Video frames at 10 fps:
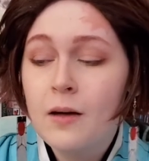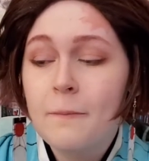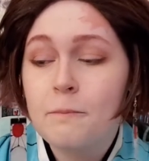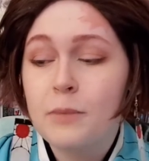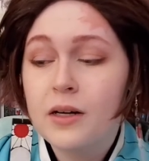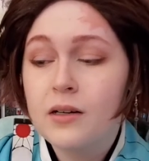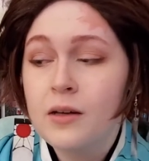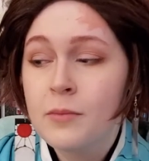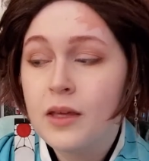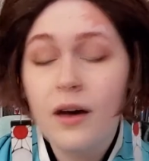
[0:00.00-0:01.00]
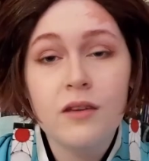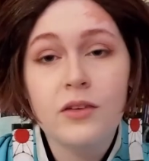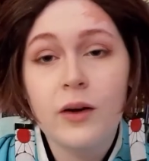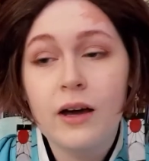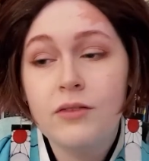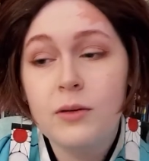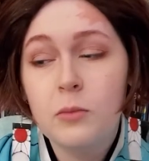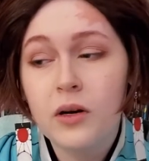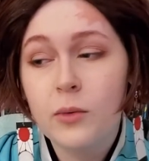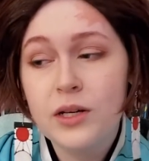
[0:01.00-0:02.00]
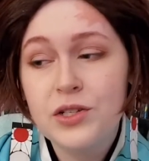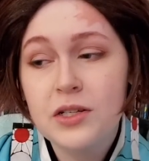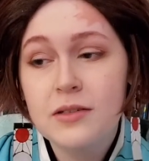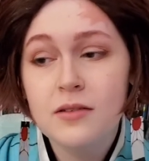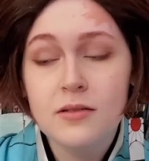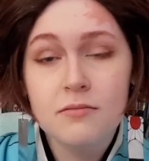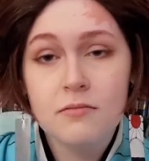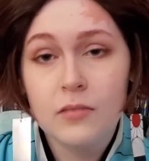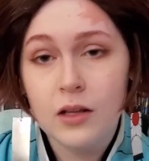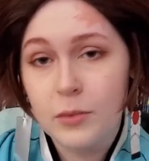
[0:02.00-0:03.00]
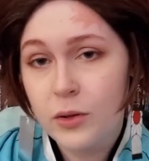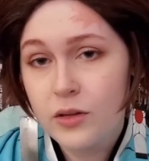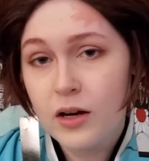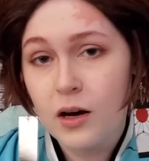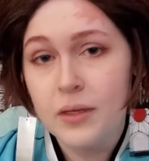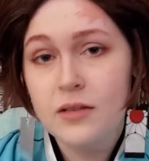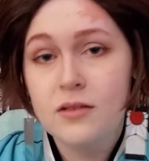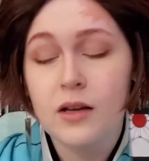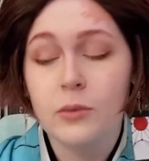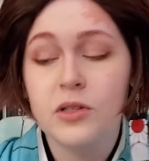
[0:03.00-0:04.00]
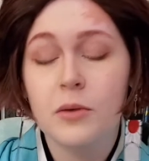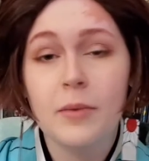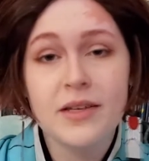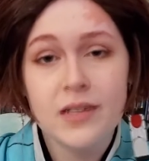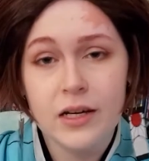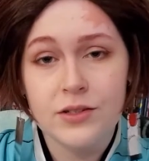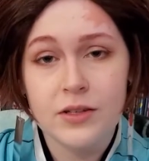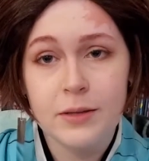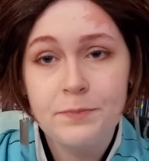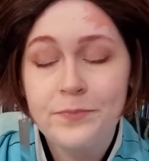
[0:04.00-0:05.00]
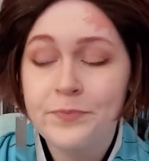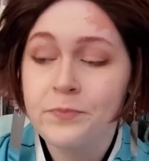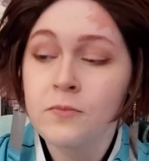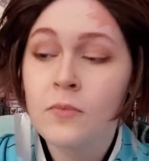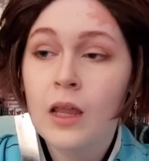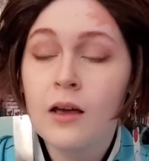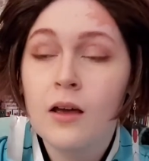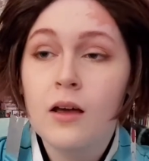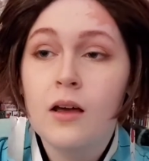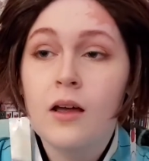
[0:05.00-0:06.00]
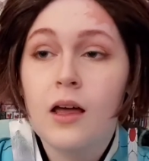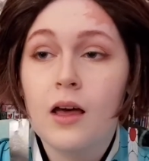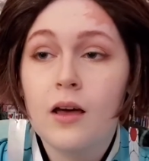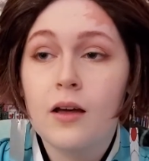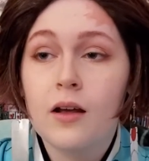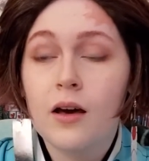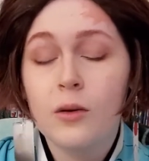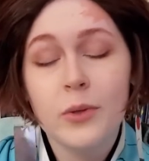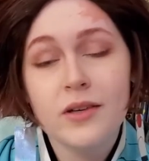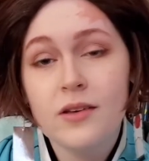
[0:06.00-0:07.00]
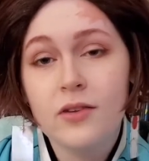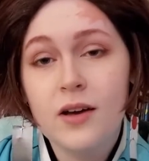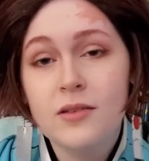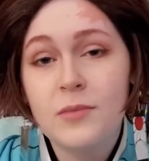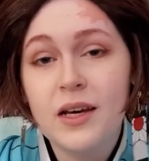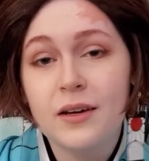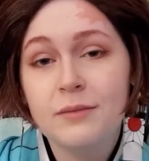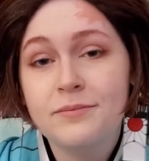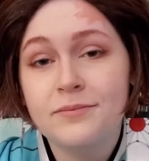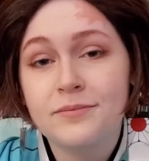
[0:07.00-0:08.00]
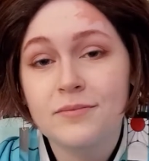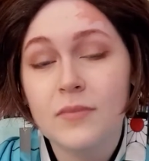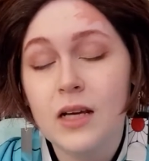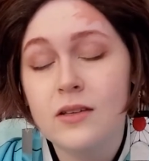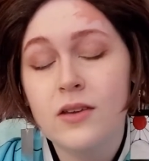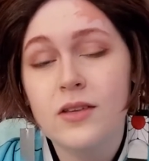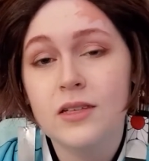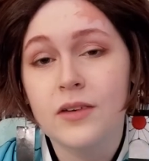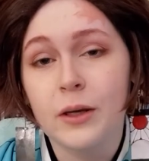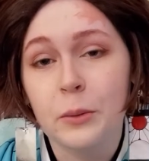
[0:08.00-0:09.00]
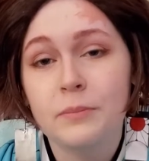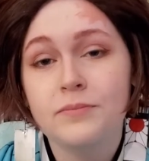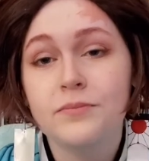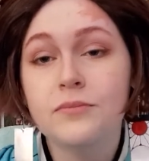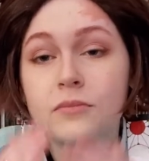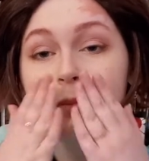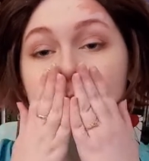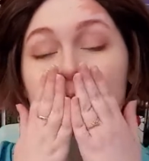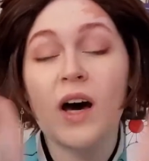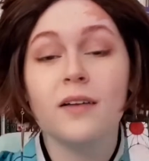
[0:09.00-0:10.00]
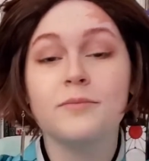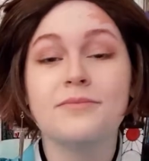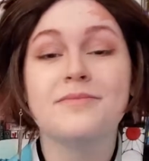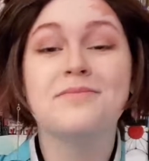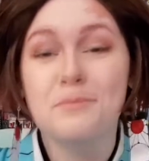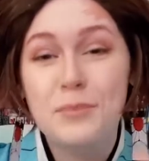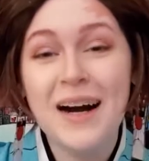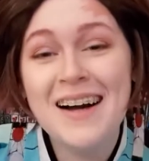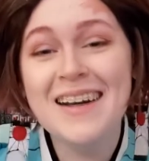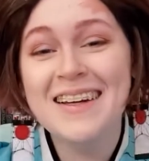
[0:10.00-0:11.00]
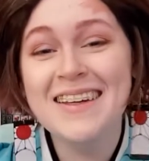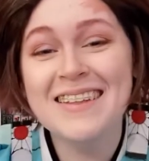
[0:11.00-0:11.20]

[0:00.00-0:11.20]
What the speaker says: But yeah, if you have any more questions, let me know in the comments. I will do my best to answer them. And I hope you guys have an awesome day. I'll see you in the next video. Mwah. Bye!